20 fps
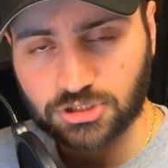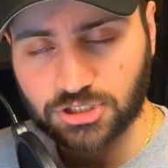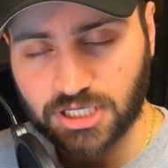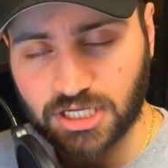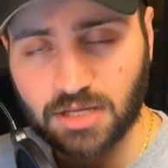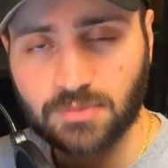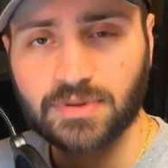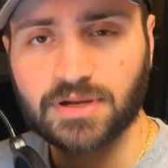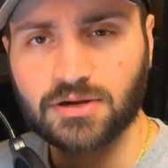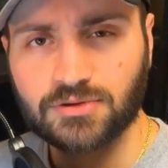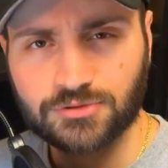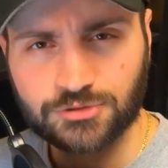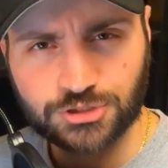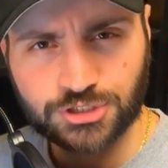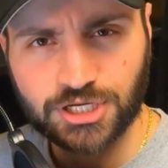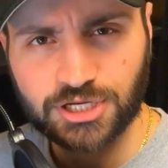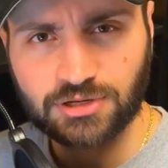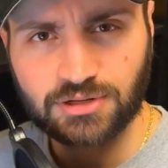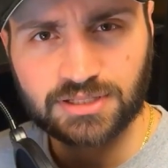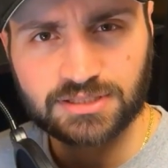check out my other
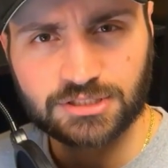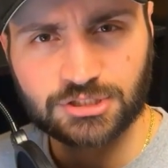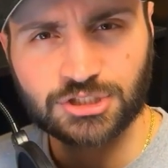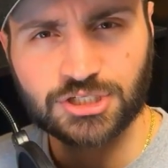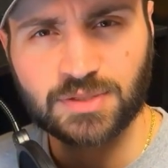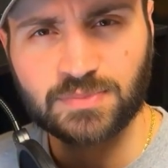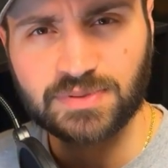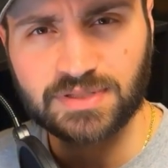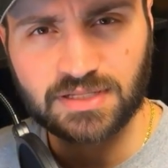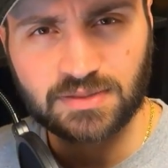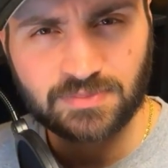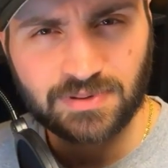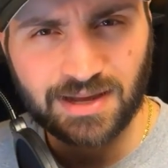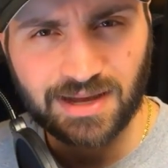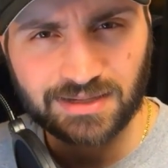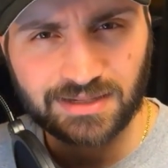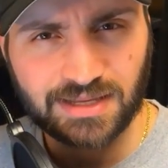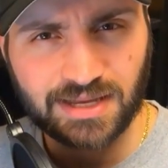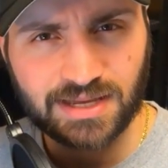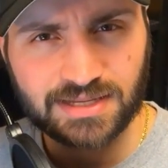channel at the JPD
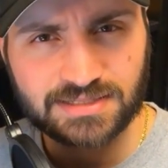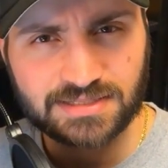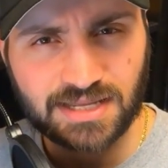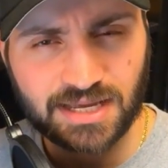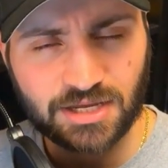Podcast.